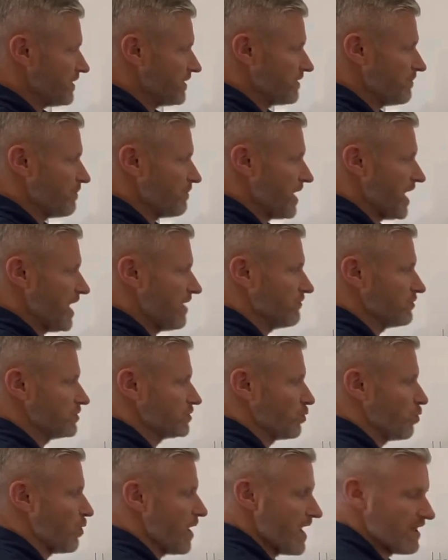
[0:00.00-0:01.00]
the pavers
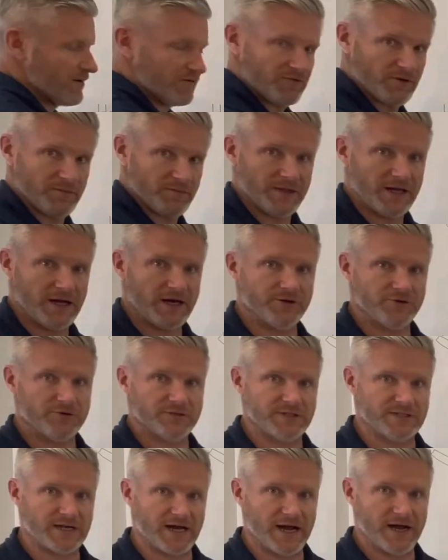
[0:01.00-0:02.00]
wet from the
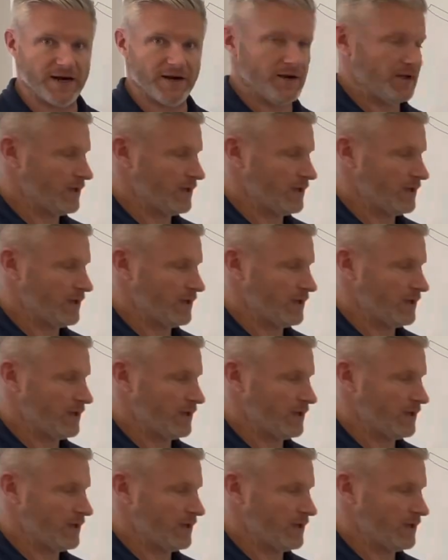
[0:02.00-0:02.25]
underside.